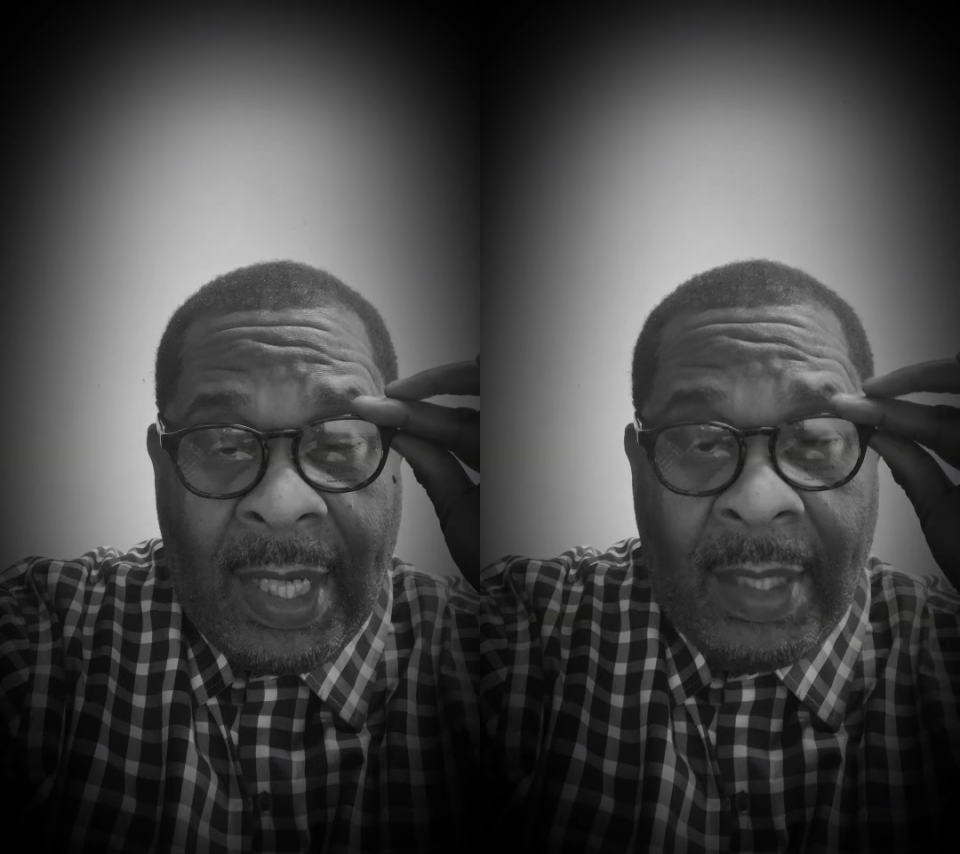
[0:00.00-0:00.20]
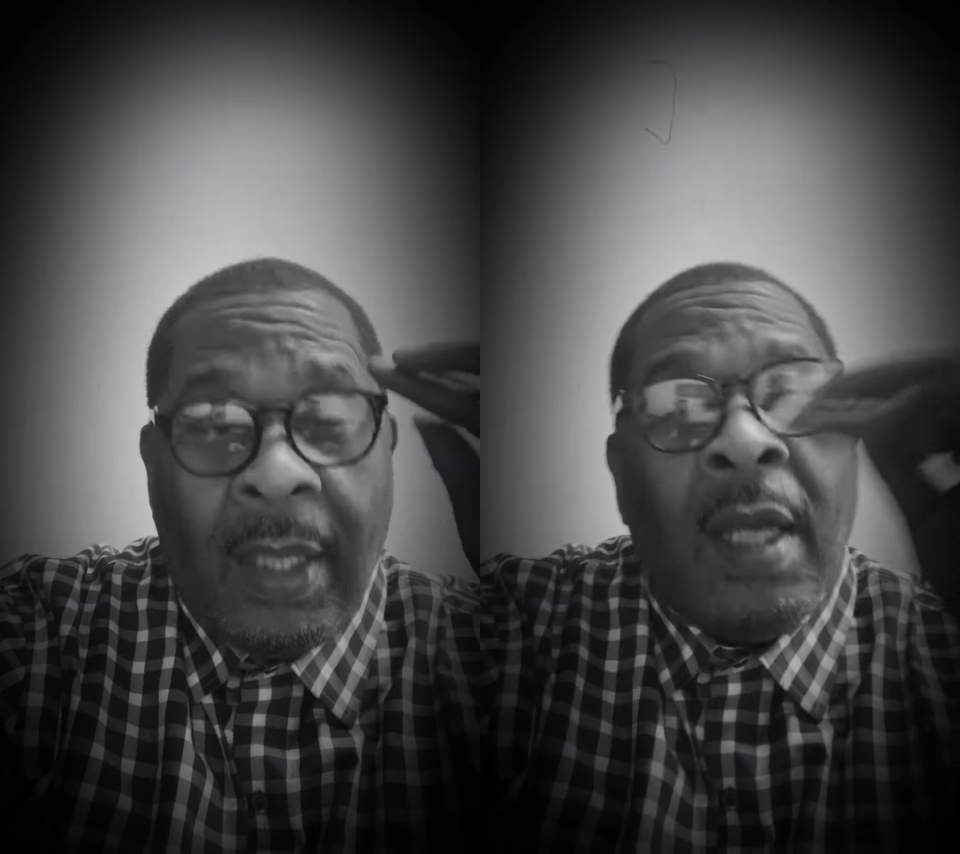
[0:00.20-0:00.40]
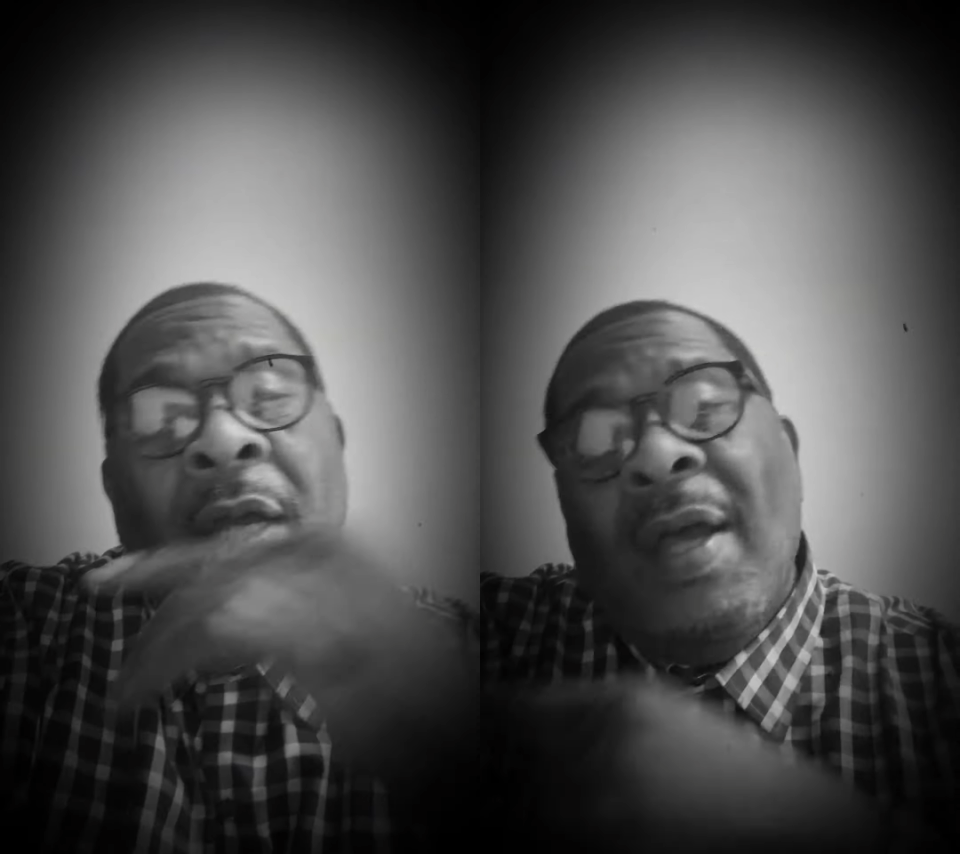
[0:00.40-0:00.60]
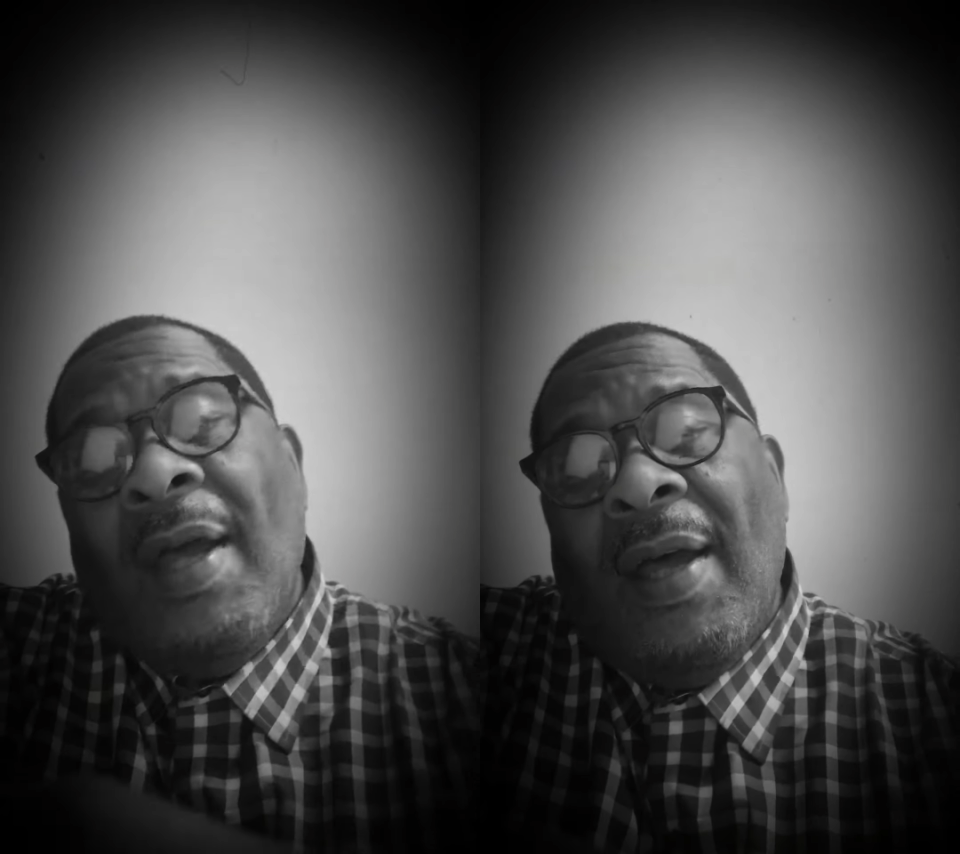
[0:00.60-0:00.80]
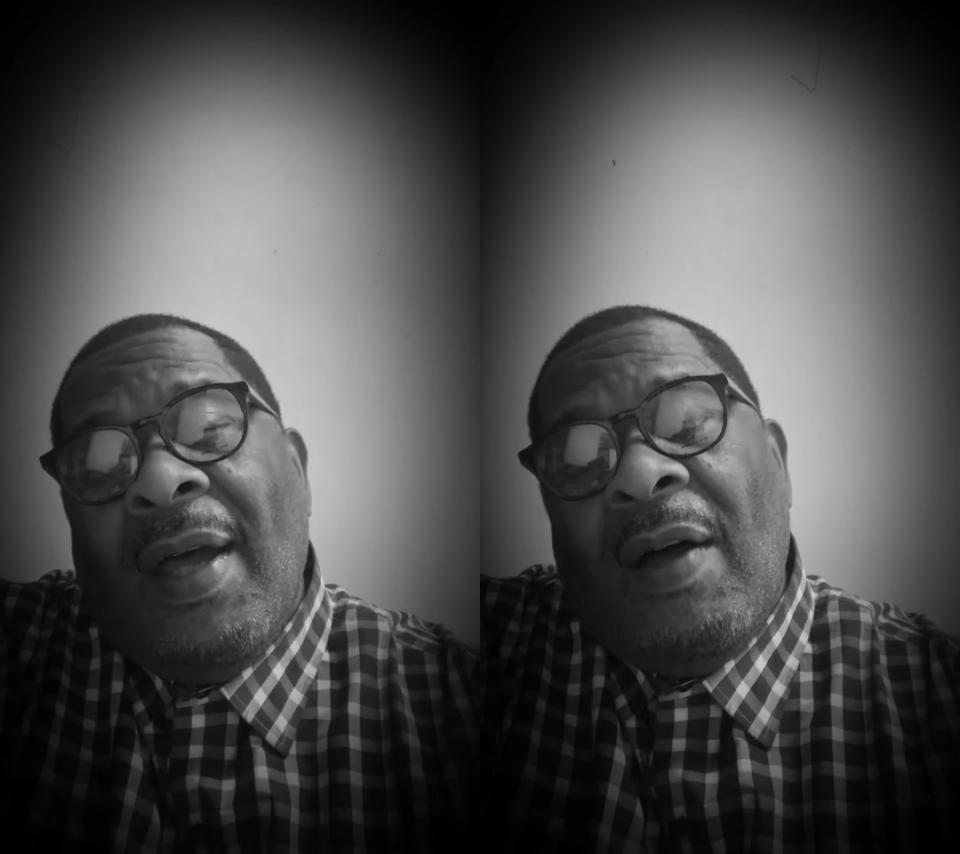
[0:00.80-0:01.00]
in.
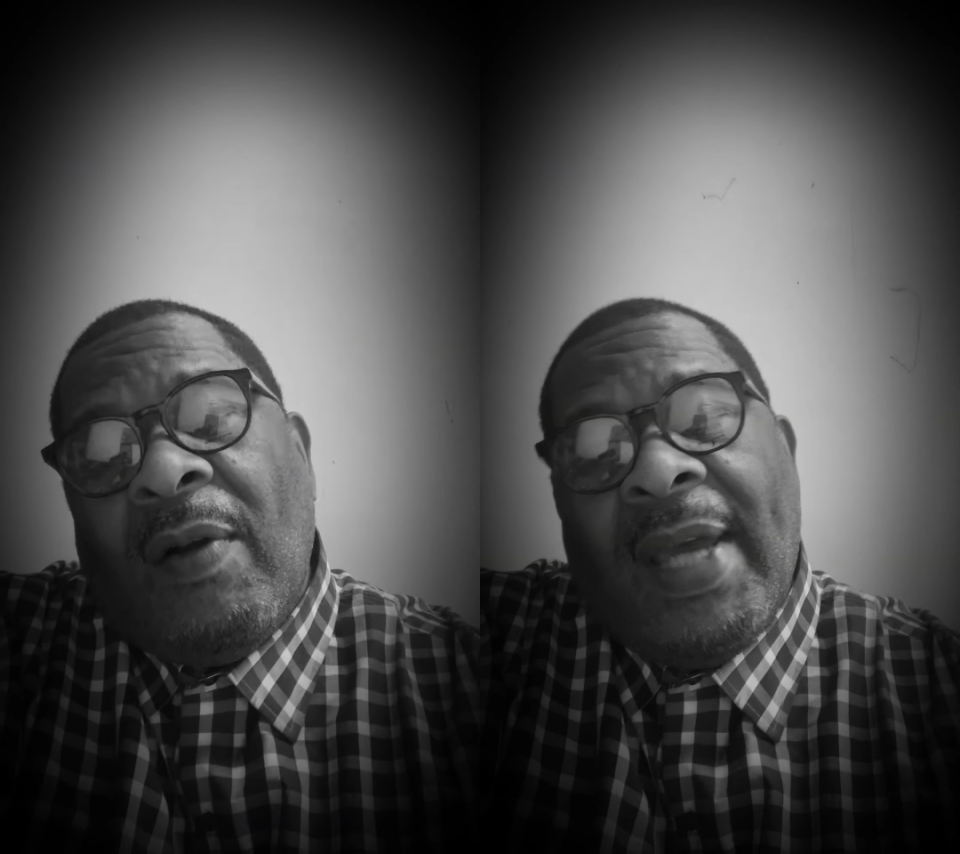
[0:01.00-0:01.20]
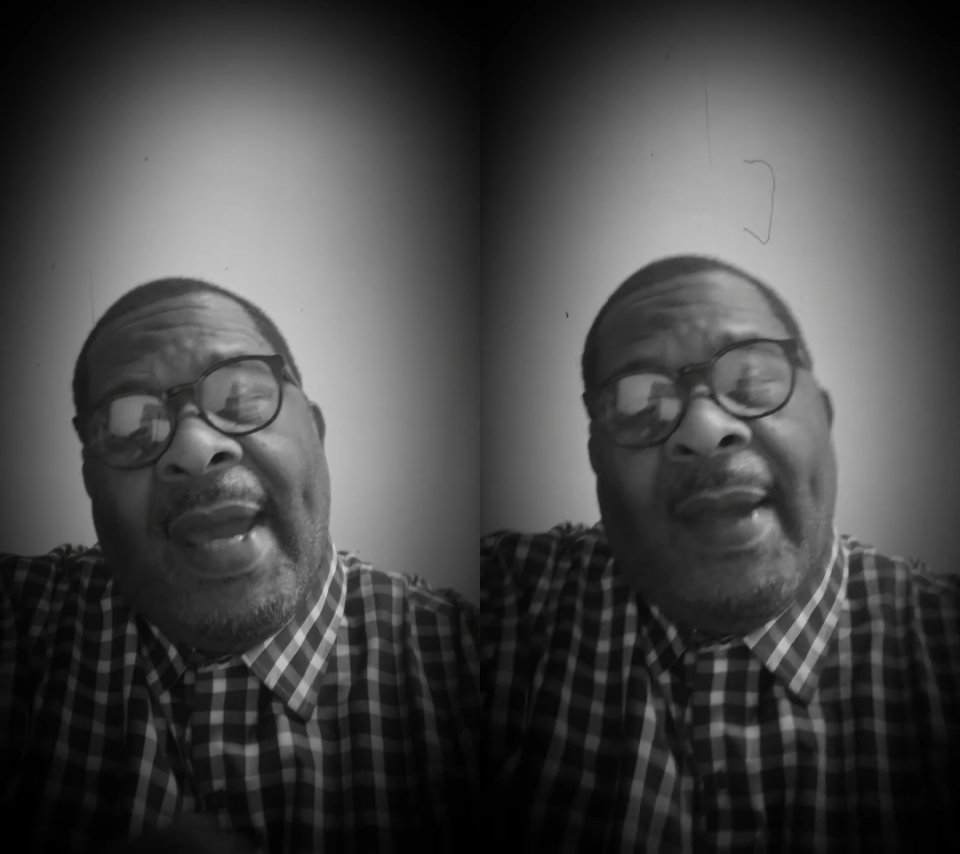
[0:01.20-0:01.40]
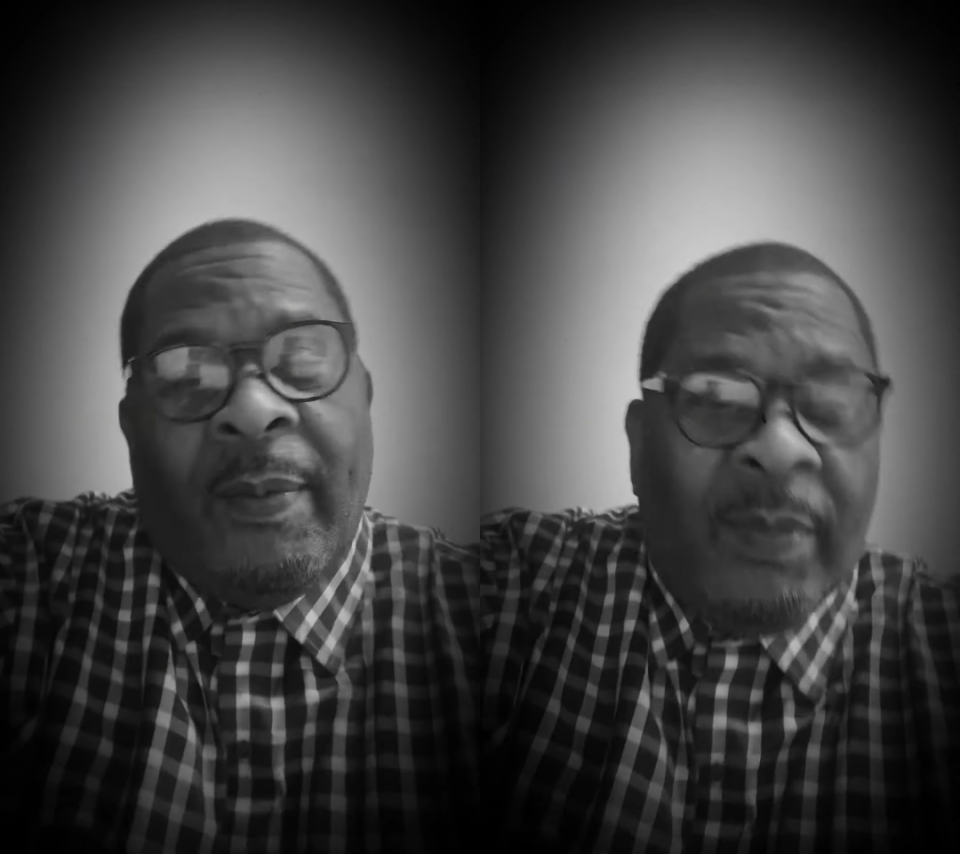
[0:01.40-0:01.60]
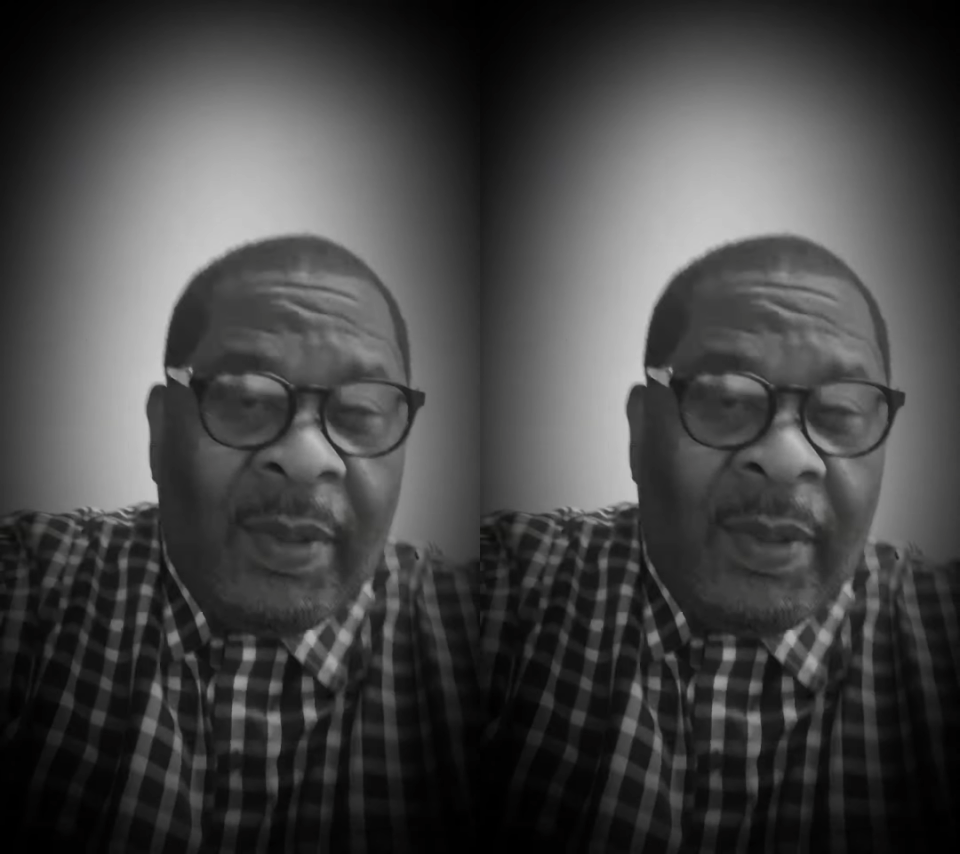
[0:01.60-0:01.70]
Okay.